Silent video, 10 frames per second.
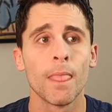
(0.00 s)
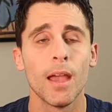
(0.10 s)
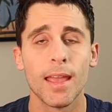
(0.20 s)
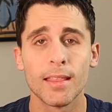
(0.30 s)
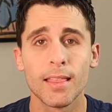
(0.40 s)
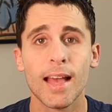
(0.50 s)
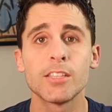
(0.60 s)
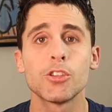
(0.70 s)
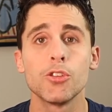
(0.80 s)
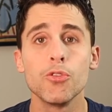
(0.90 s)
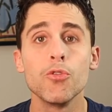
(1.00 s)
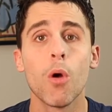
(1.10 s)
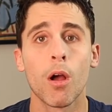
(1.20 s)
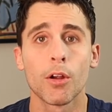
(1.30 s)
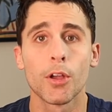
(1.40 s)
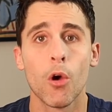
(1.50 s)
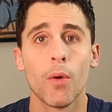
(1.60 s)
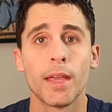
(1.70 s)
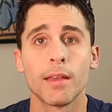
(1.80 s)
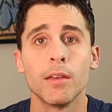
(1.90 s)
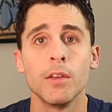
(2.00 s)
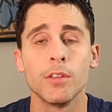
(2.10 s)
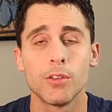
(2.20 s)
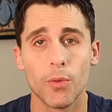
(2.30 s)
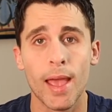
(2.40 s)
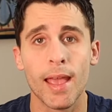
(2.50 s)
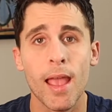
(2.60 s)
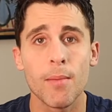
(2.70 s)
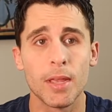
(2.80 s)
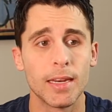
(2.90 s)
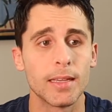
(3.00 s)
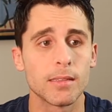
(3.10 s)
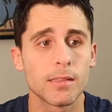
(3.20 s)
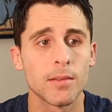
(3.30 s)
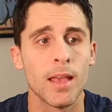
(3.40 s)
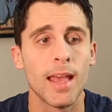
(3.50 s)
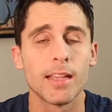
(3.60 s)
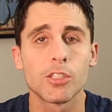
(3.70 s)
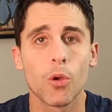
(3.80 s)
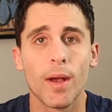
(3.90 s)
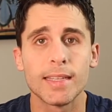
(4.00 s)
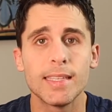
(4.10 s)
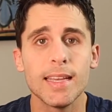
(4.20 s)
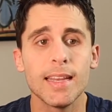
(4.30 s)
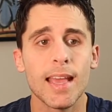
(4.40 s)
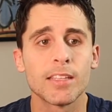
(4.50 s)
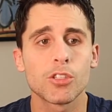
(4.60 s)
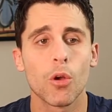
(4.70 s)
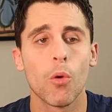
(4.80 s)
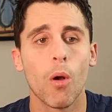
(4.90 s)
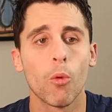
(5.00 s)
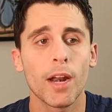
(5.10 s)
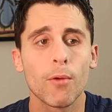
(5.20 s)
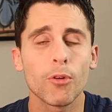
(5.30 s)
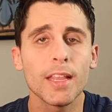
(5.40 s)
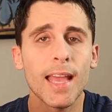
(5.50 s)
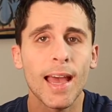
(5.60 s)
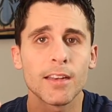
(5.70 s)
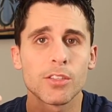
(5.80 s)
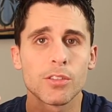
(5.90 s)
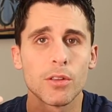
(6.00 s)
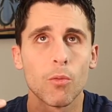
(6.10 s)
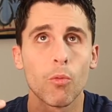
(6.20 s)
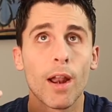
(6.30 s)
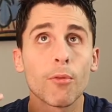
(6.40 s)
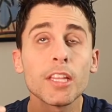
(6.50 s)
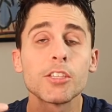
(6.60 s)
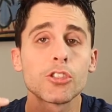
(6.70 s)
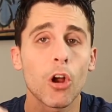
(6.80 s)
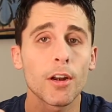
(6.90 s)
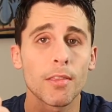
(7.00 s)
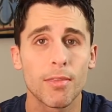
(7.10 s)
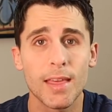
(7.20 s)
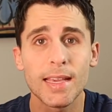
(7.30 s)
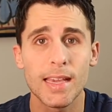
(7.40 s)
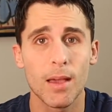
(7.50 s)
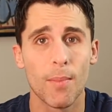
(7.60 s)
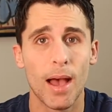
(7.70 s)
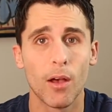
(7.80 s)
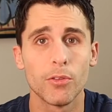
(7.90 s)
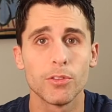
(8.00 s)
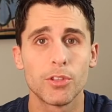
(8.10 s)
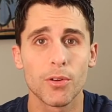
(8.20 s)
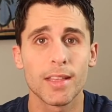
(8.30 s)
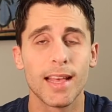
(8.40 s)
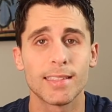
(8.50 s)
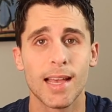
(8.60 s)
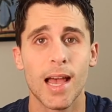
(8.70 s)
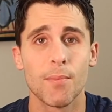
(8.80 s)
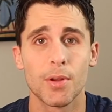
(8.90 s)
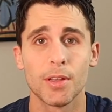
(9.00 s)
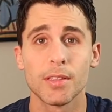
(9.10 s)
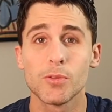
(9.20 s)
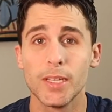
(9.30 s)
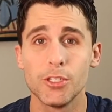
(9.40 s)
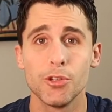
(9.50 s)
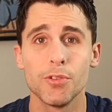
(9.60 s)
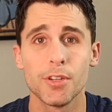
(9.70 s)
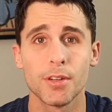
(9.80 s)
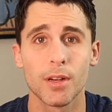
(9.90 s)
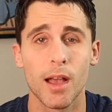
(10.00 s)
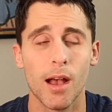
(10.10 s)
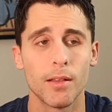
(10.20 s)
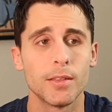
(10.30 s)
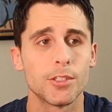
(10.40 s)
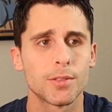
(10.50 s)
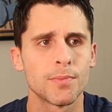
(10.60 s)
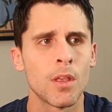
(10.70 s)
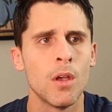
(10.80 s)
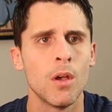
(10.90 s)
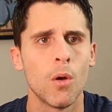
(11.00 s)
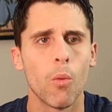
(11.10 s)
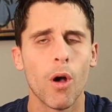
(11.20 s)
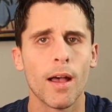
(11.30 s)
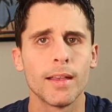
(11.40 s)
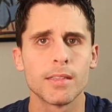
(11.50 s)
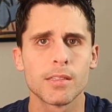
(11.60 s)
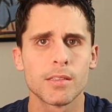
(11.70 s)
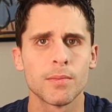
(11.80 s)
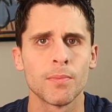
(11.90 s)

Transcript: unless you are going to AA meetings. And so I did. And so what I really started thinking about during that time period, this is my junior year of college, was